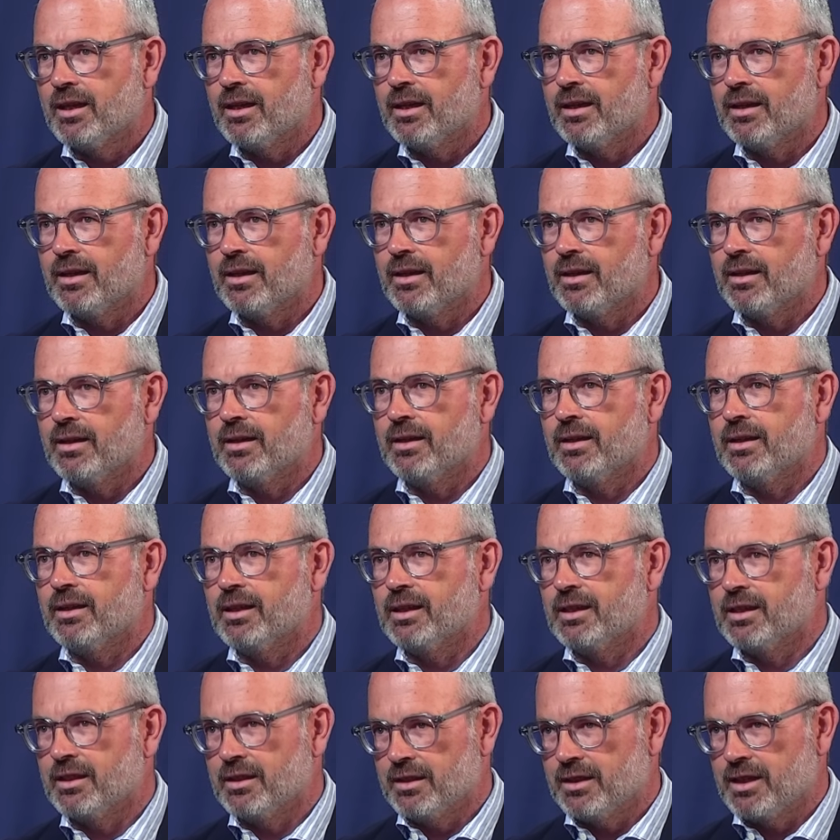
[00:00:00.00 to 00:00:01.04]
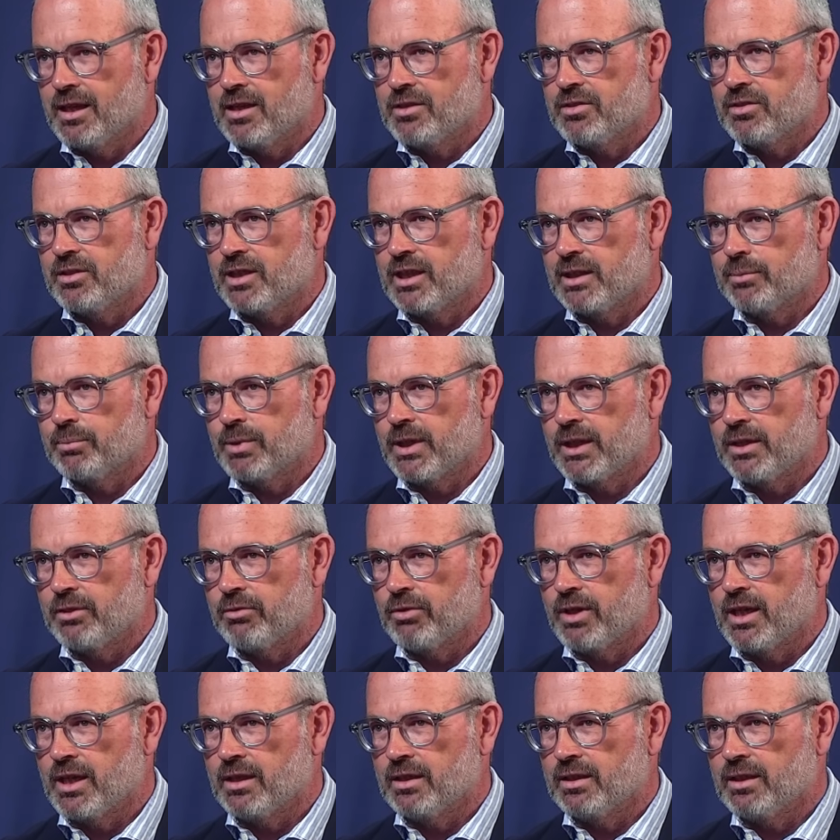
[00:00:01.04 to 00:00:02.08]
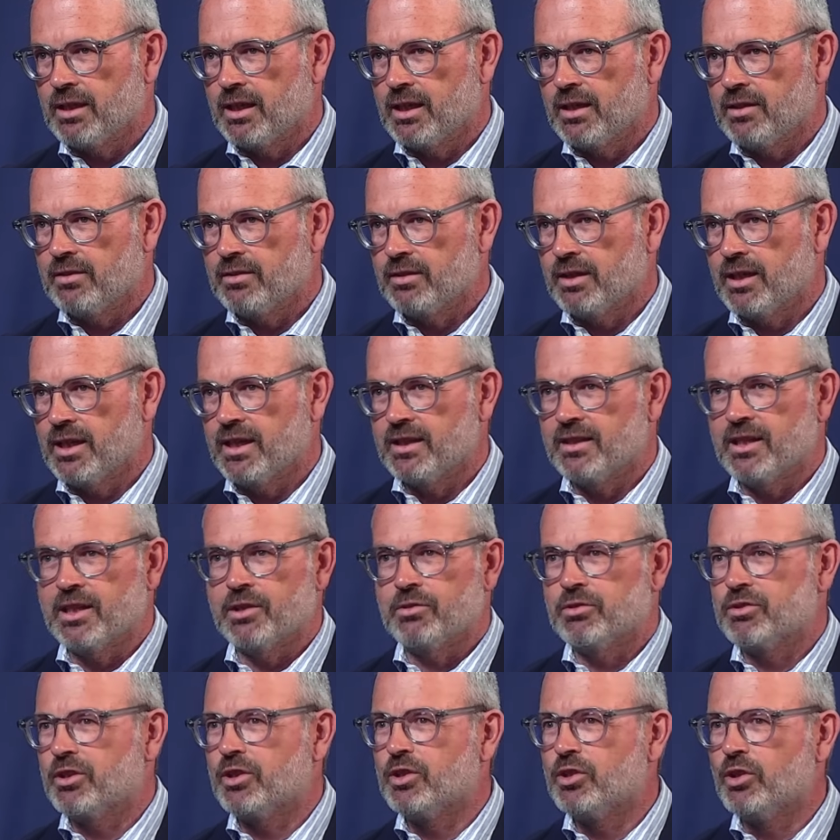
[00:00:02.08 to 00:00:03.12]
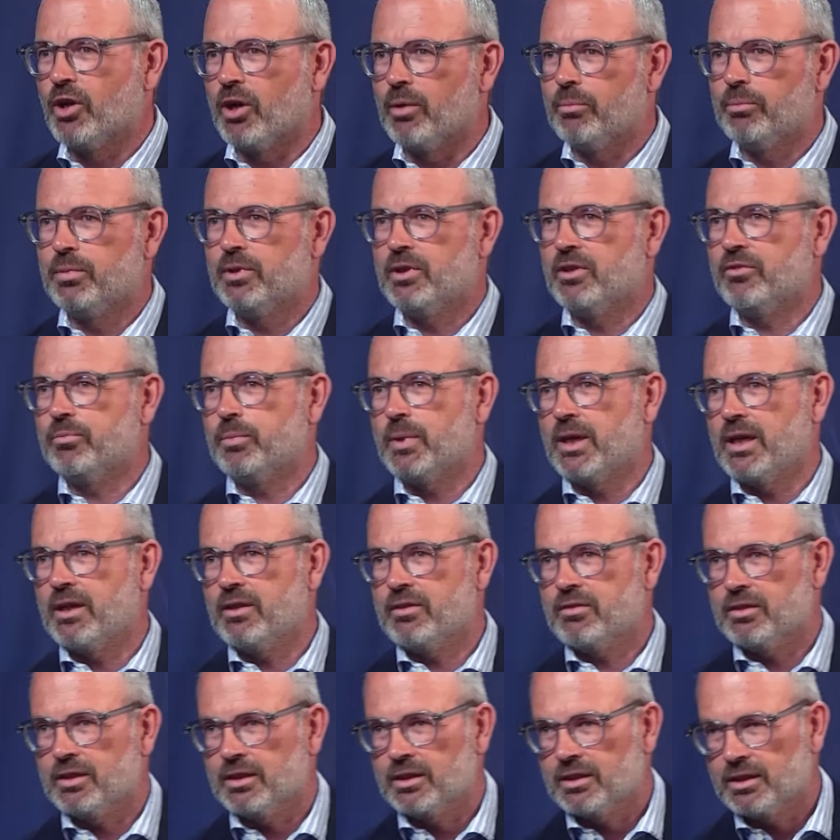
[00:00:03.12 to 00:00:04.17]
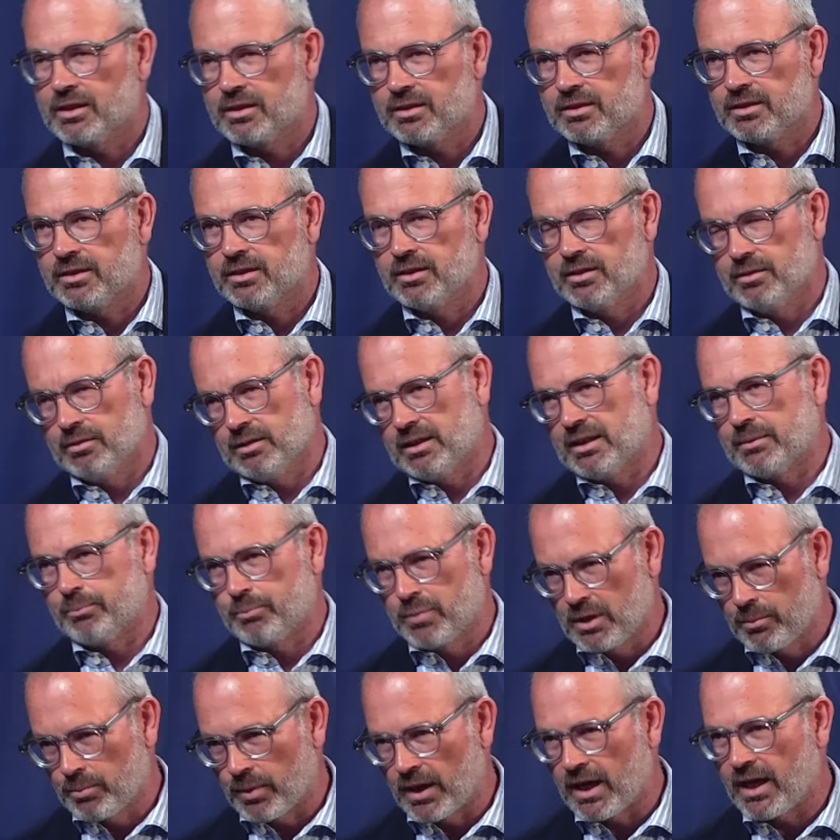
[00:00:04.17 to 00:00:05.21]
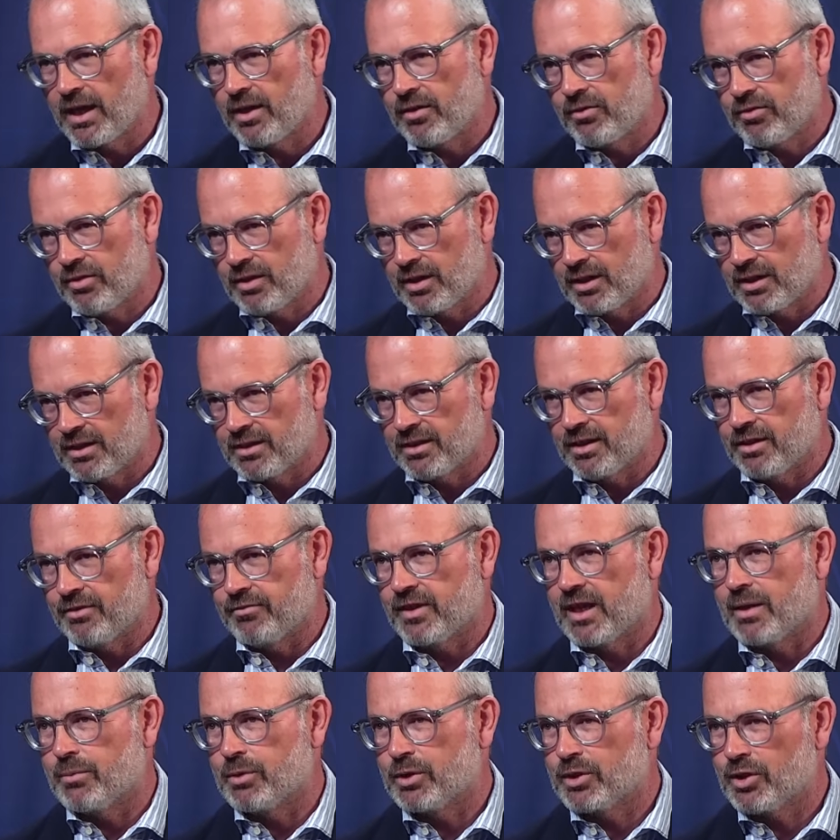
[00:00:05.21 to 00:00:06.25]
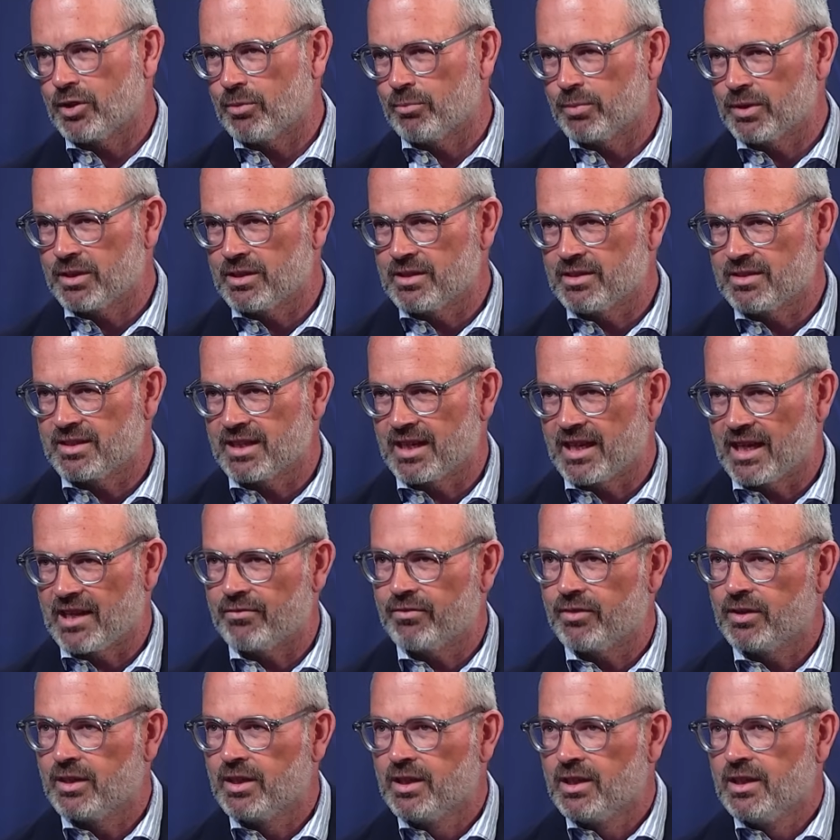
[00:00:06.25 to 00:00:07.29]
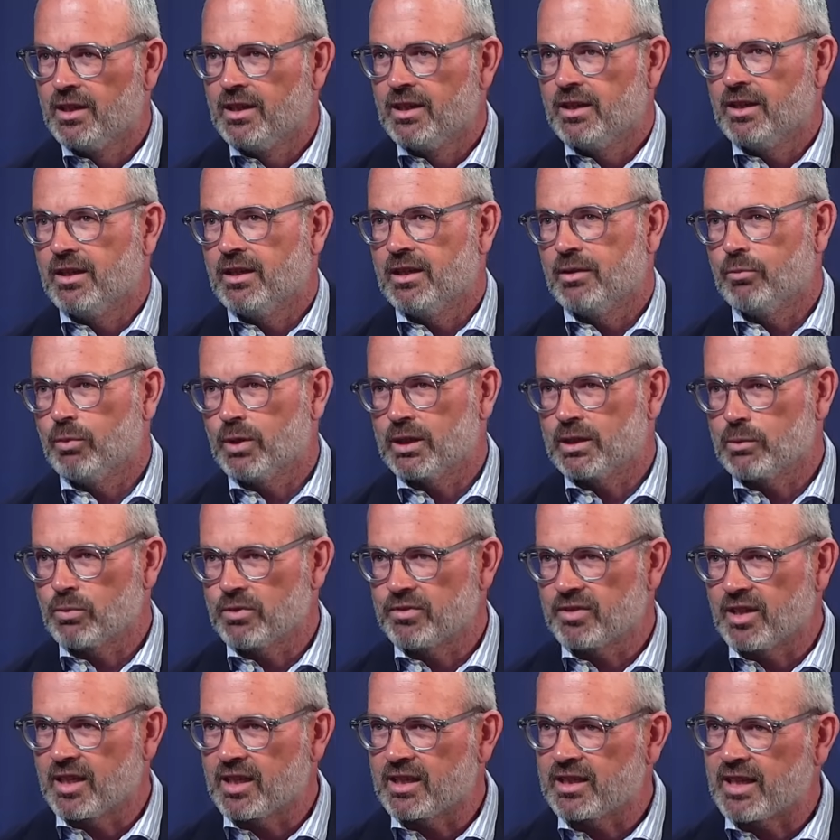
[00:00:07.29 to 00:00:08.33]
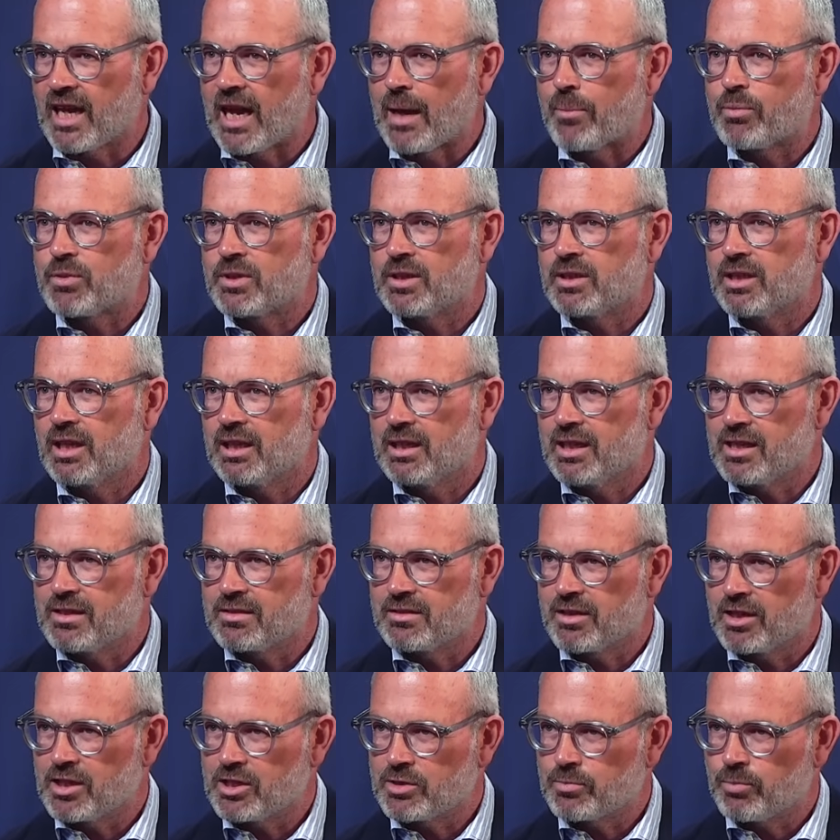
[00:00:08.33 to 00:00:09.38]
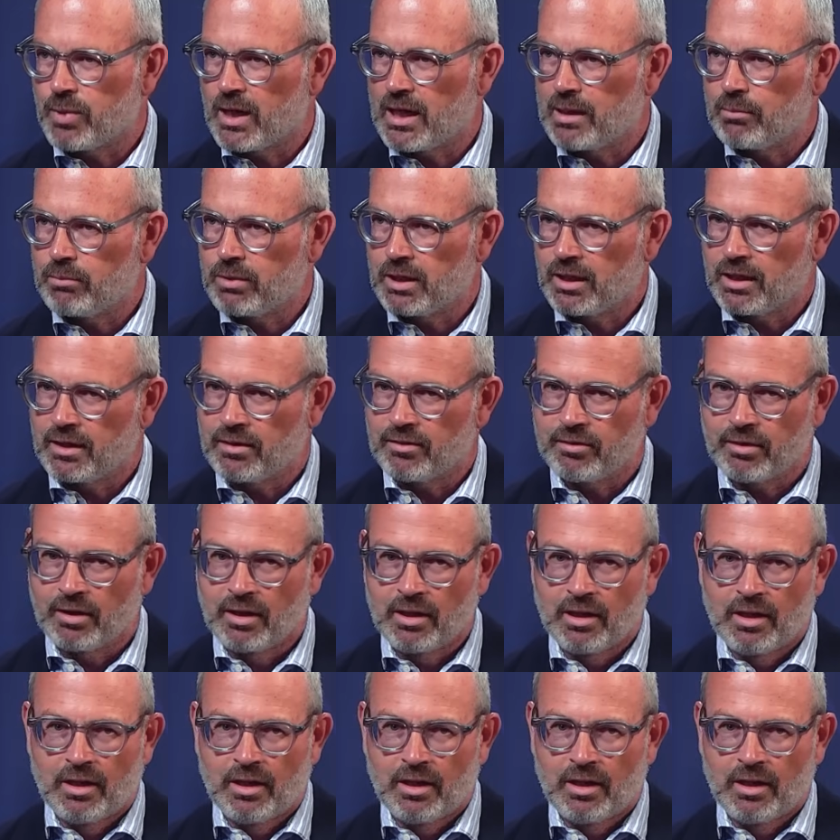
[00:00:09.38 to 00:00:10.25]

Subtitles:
in an indication like pancreatic cancer. And there is a number of biotech and big biotech and pharma companies that have what can we say, gaps in the late-stage pipelines.